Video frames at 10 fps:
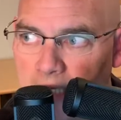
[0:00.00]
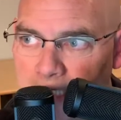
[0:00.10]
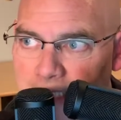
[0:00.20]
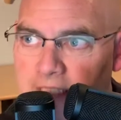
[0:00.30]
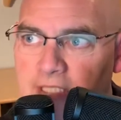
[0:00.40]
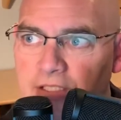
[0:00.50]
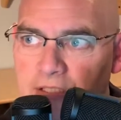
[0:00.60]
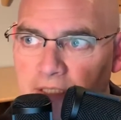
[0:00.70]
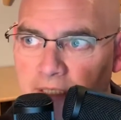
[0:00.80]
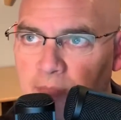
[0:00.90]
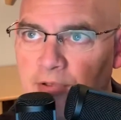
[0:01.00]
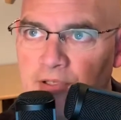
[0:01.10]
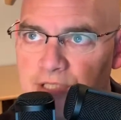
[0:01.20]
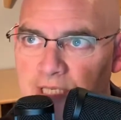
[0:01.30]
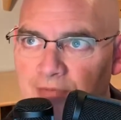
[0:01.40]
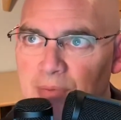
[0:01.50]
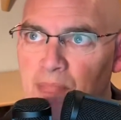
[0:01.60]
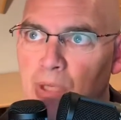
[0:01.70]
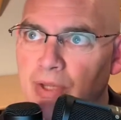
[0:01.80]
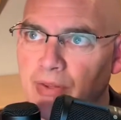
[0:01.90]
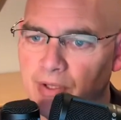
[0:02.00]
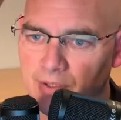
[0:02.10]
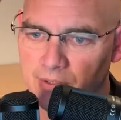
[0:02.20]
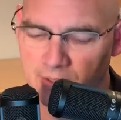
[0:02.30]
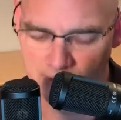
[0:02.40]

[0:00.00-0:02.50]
illegal immigrants every month. I